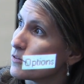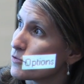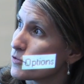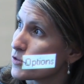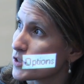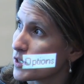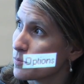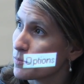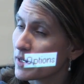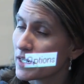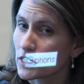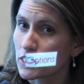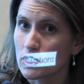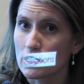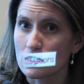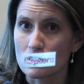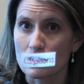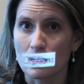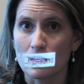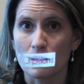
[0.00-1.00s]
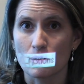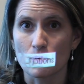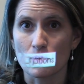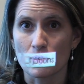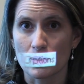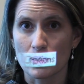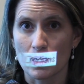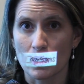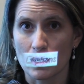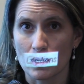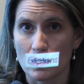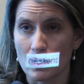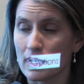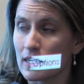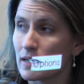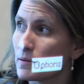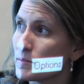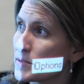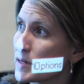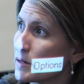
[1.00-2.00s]
For some patients with an
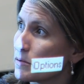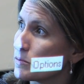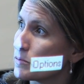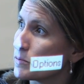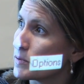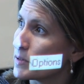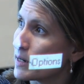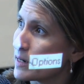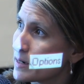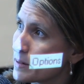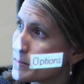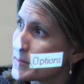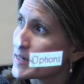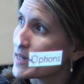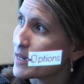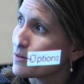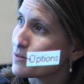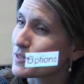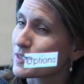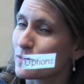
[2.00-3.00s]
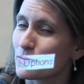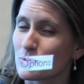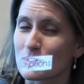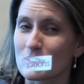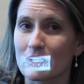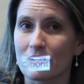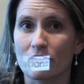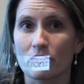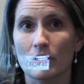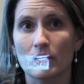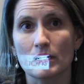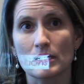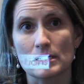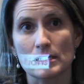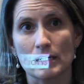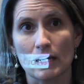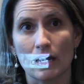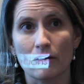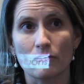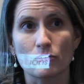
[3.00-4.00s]
NMDA receptor encephalitis,
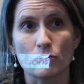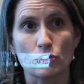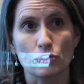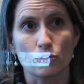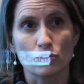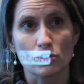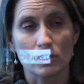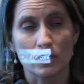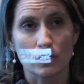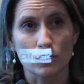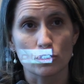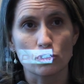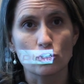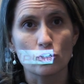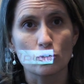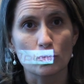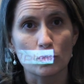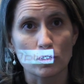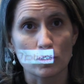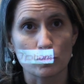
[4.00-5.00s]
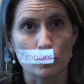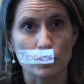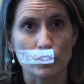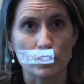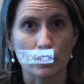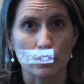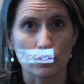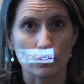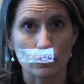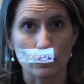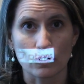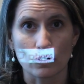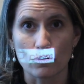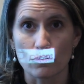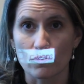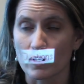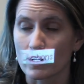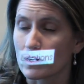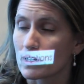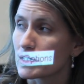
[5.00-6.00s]
they have an associated tumor. In particular,
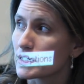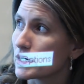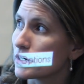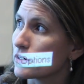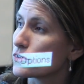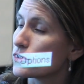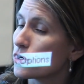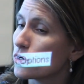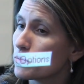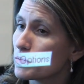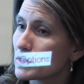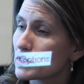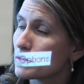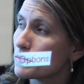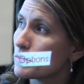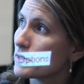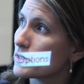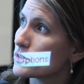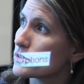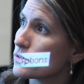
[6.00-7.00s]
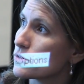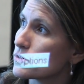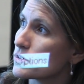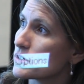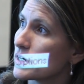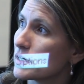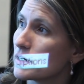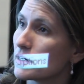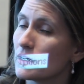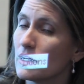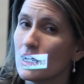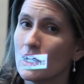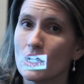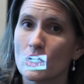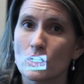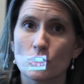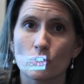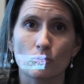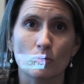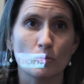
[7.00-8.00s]
ovarian teratomas have been associated.
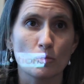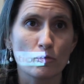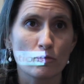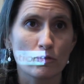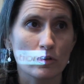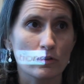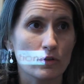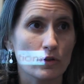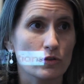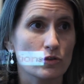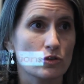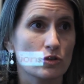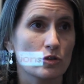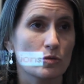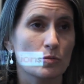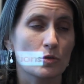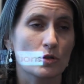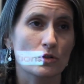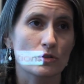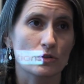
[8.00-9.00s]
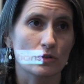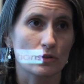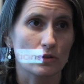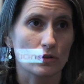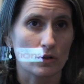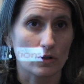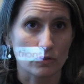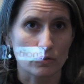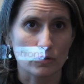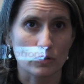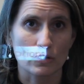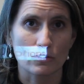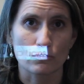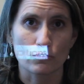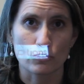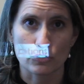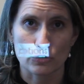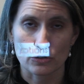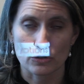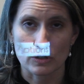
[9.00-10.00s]
So removal of those tumors or looking
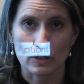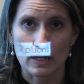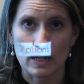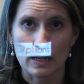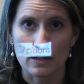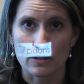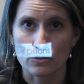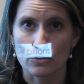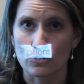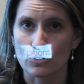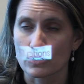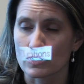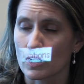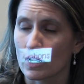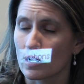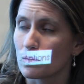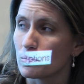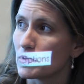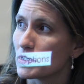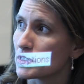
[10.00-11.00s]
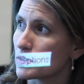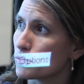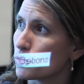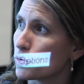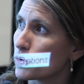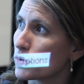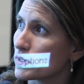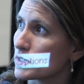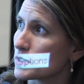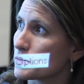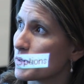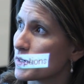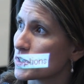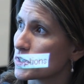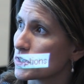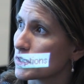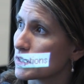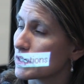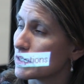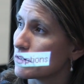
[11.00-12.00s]
for certain cancers is important,
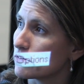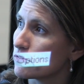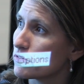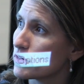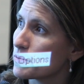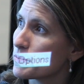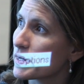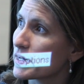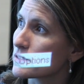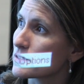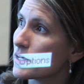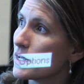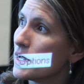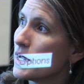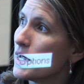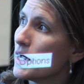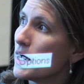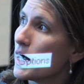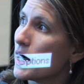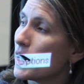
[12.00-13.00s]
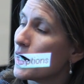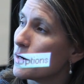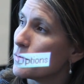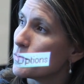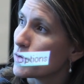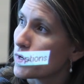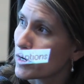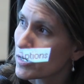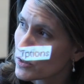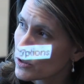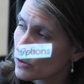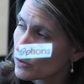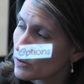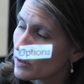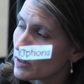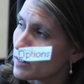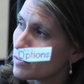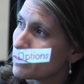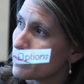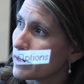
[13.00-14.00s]
especially in females. But also
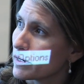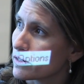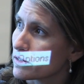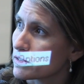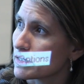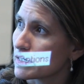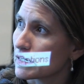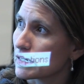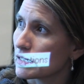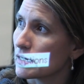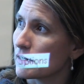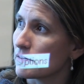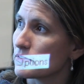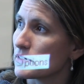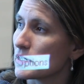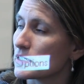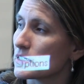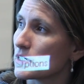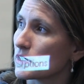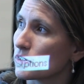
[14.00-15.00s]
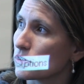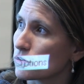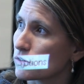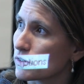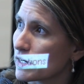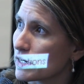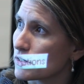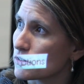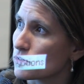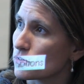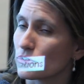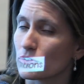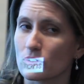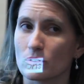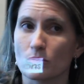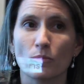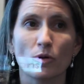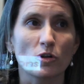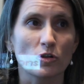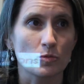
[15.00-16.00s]
in males, they can have testicular cancers,
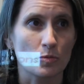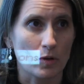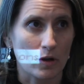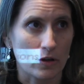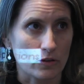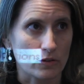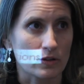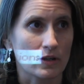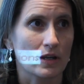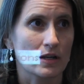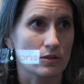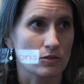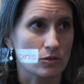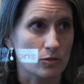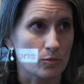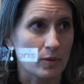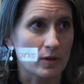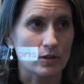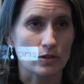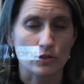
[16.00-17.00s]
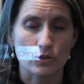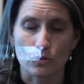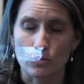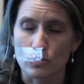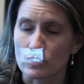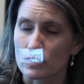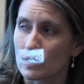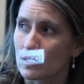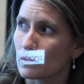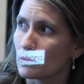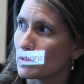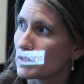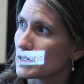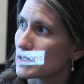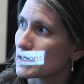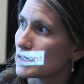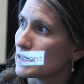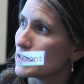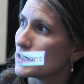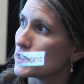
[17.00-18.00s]
and multiple other cancers have been associated with
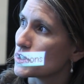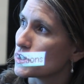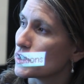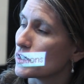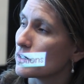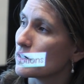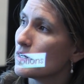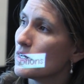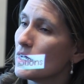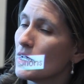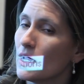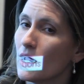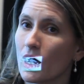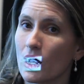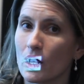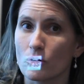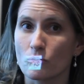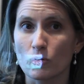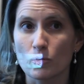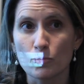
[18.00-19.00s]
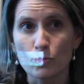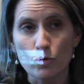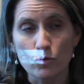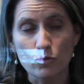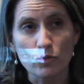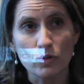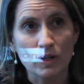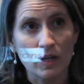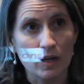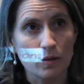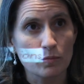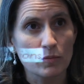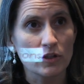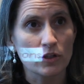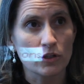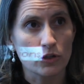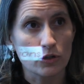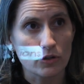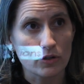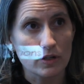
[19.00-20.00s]
this condition. Removal can be
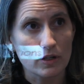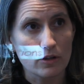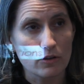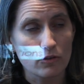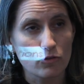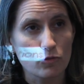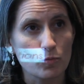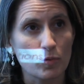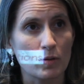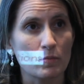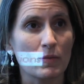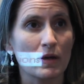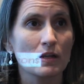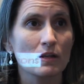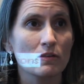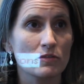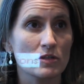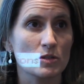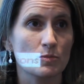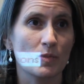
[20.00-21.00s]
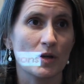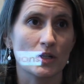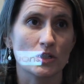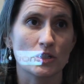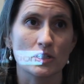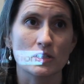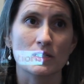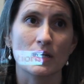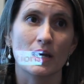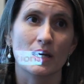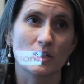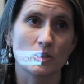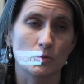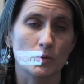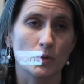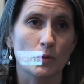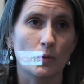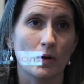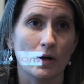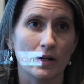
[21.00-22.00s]
curative, but many of these patients
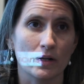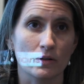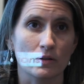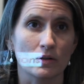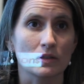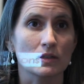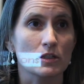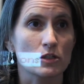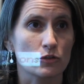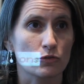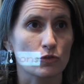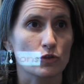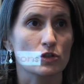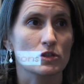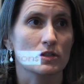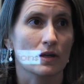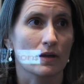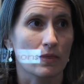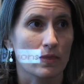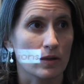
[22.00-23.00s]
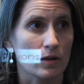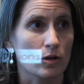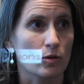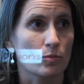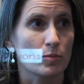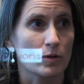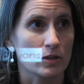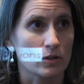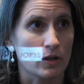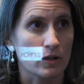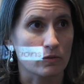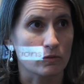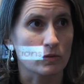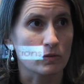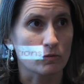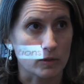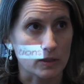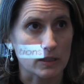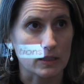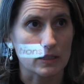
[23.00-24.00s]
actually require at least first-line therapy to
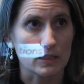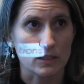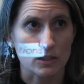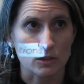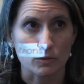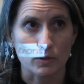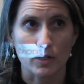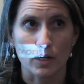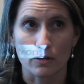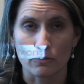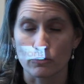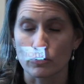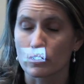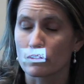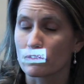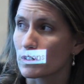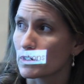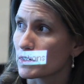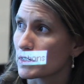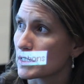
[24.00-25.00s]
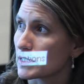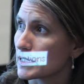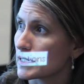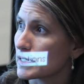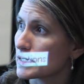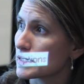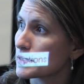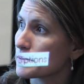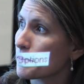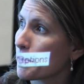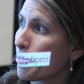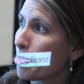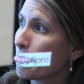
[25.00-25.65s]
really lead to recovery of their disease.